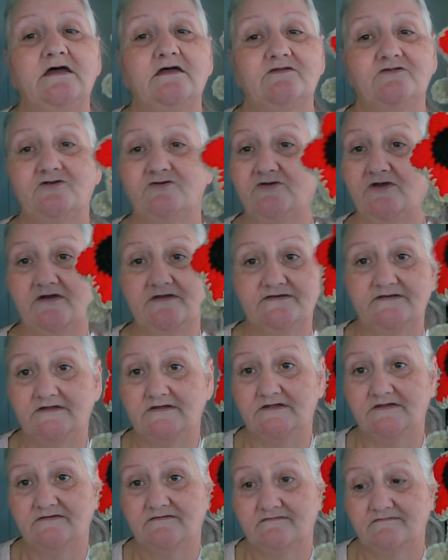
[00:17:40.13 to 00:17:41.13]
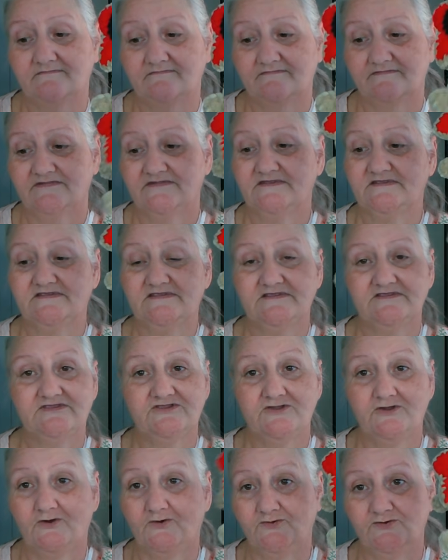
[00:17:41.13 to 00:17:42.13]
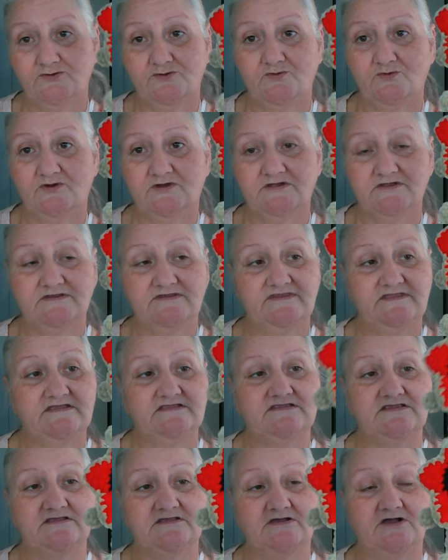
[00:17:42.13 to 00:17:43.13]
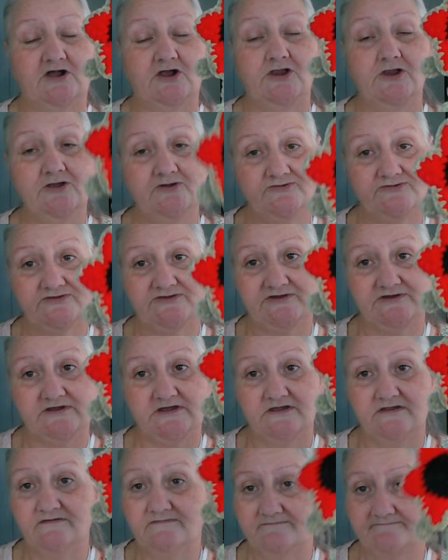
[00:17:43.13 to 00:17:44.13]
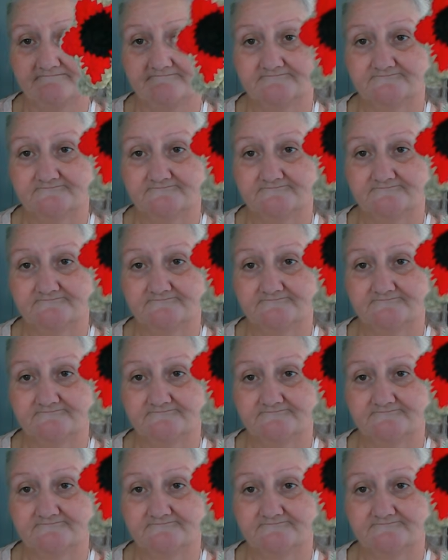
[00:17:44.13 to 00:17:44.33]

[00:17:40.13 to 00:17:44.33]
They're not done. This is the only one that's close to done.